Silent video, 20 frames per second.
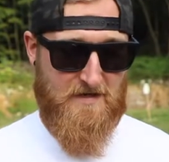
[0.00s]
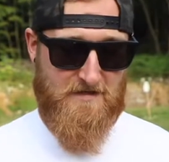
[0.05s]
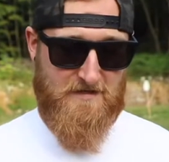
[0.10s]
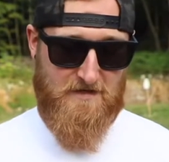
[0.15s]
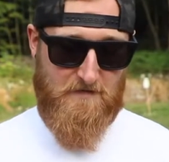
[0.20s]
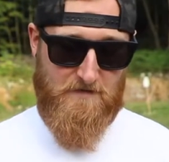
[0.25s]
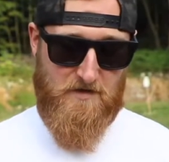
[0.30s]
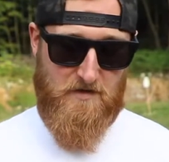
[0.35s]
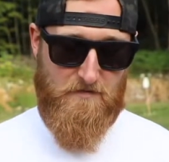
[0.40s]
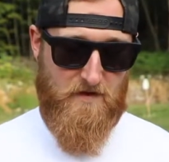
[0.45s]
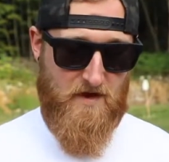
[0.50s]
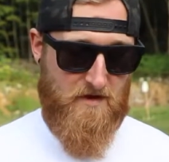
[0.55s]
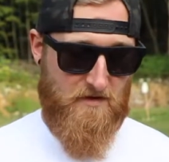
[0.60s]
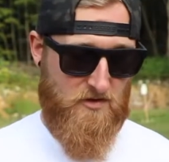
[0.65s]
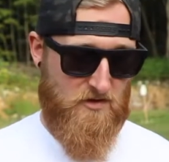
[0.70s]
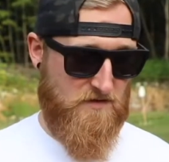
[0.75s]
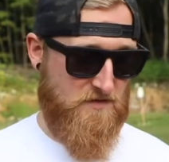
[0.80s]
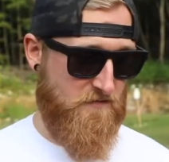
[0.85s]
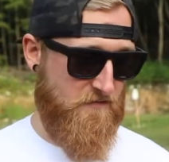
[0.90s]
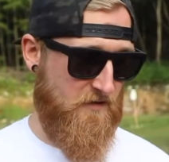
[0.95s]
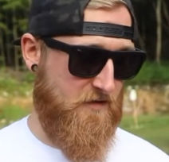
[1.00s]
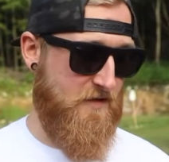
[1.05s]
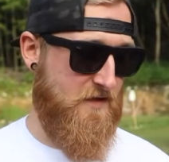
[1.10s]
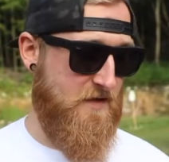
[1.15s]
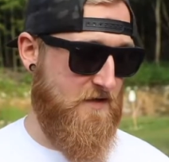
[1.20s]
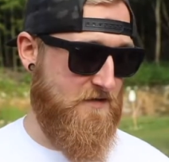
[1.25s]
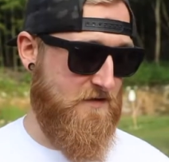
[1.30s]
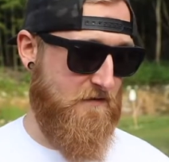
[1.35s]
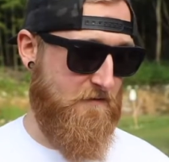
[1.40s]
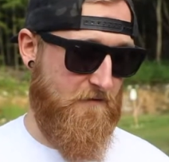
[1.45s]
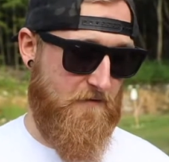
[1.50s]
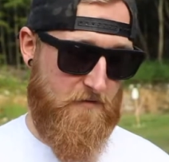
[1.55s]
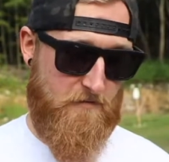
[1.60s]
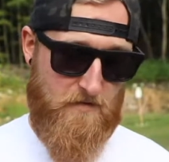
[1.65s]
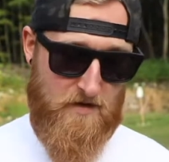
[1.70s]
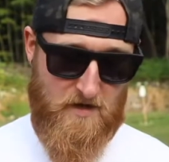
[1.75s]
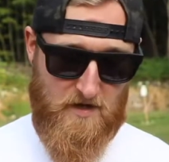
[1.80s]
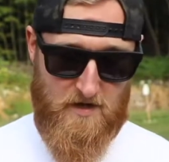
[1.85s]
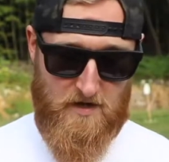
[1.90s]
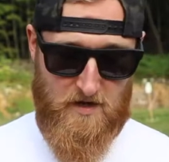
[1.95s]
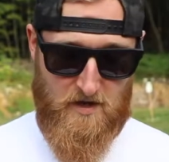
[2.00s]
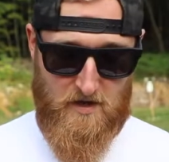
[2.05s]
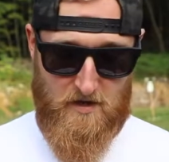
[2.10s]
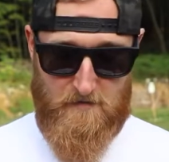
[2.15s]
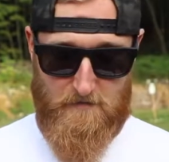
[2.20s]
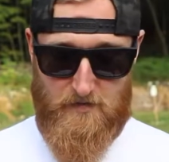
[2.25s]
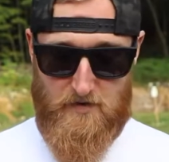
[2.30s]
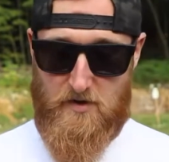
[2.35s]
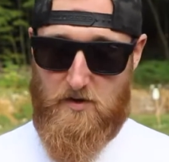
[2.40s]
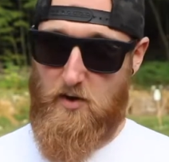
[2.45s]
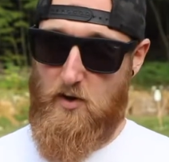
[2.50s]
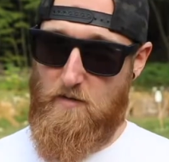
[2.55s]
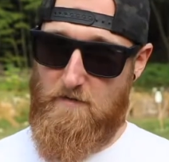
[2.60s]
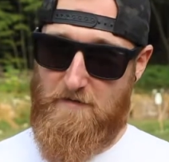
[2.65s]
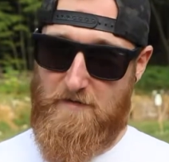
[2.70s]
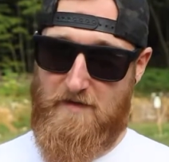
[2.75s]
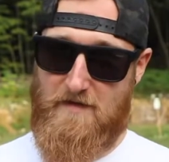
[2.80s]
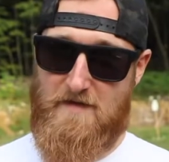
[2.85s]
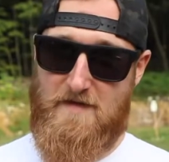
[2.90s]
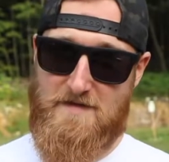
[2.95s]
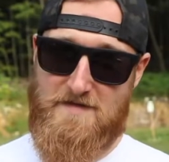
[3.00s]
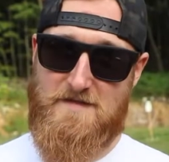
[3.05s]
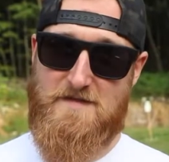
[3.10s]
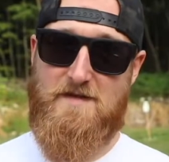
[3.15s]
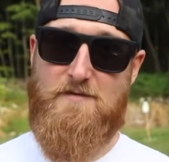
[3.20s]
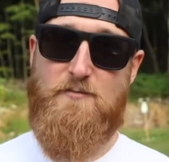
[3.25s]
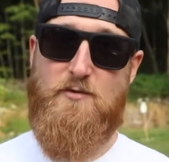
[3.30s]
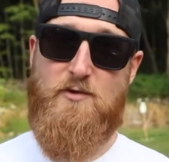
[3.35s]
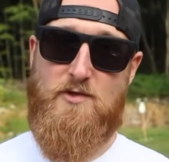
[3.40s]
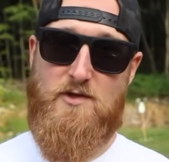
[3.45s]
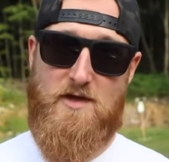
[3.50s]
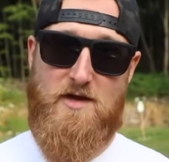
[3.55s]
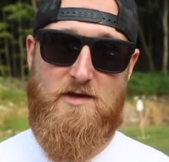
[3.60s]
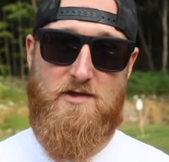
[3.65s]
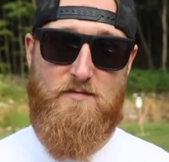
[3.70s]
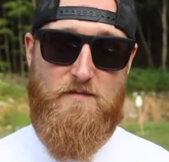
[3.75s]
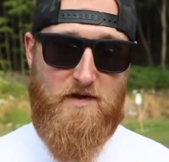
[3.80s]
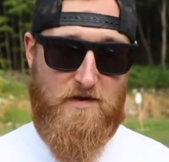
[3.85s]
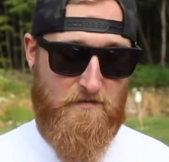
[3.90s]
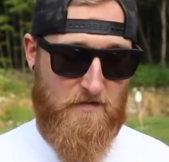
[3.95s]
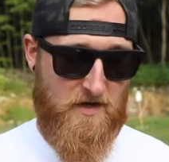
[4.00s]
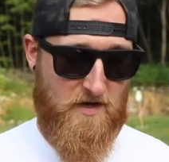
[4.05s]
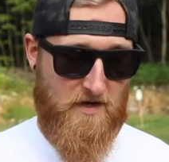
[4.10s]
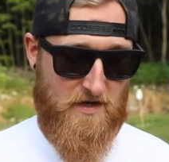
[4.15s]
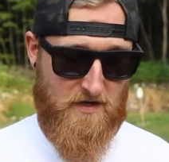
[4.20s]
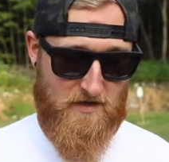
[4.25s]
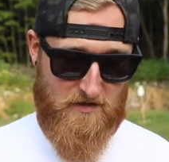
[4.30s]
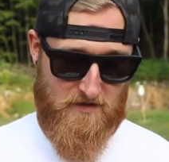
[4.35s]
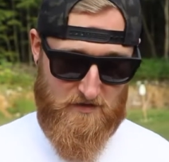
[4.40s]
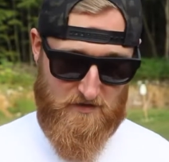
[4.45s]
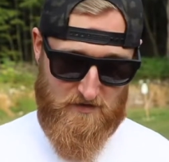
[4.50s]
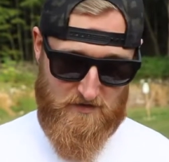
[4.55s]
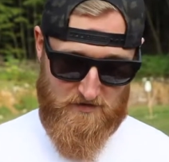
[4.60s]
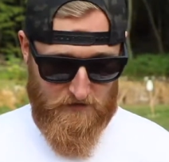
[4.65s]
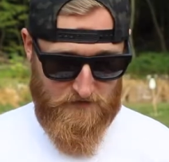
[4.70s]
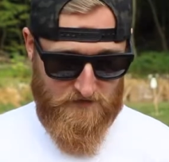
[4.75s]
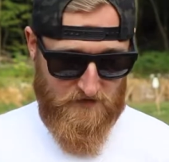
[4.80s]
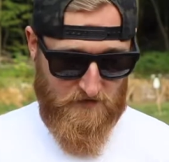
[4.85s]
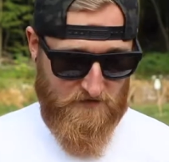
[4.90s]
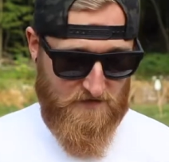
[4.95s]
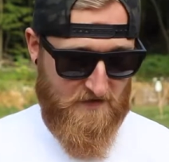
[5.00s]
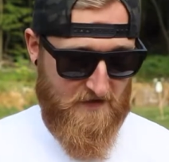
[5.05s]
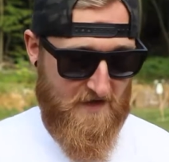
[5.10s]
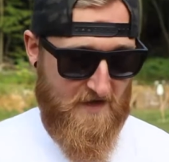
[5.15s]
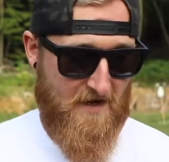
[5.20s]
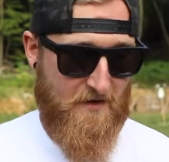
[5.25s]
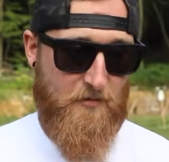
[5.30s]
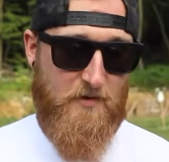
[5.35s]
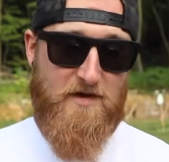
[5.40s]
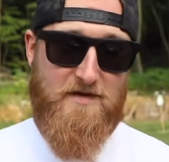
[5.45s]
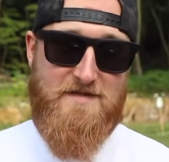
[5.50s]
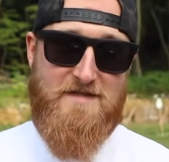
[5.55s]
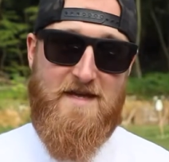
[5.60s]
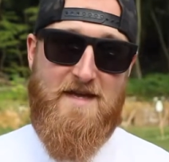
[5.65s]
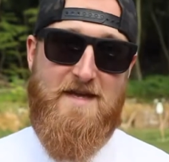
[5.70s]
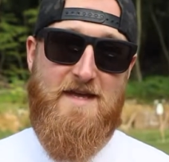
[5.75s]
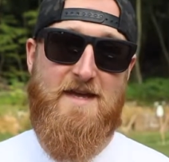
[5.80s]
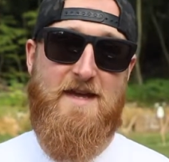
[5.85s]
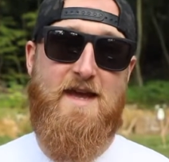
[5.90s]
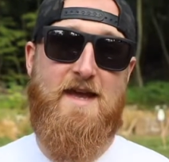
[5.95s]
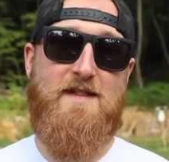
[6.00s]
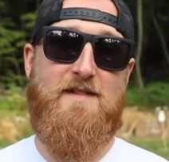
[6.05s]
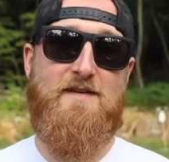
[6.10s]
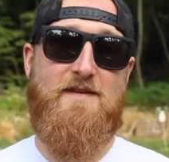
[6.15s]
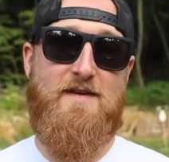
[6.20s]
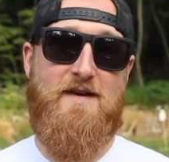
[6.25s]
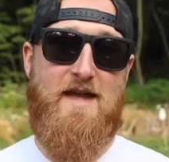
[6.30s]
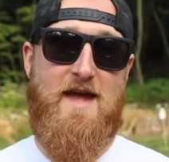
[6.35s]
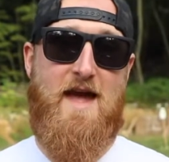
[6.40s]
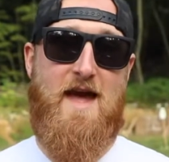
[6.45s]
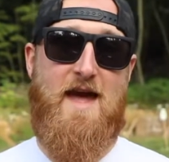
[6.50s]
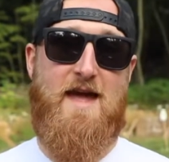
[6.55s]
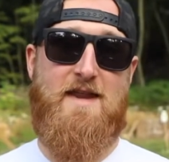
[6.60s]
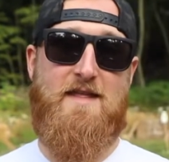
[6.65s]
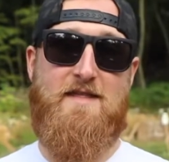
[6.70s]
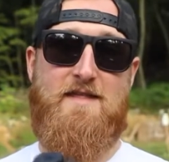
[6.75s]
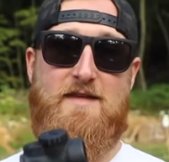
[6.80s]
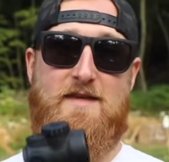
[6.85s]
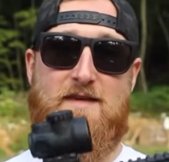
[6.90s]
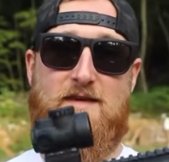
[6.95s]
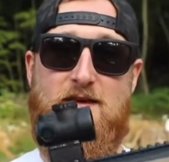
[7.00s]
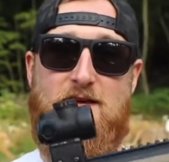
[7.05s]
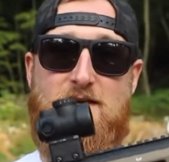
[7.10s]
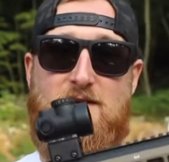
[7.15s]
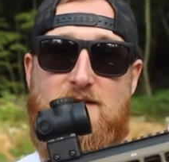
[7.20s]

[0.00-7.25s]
something about it just really isn't for me, but hopefully this thing will change my mind. So today we are taking a look at the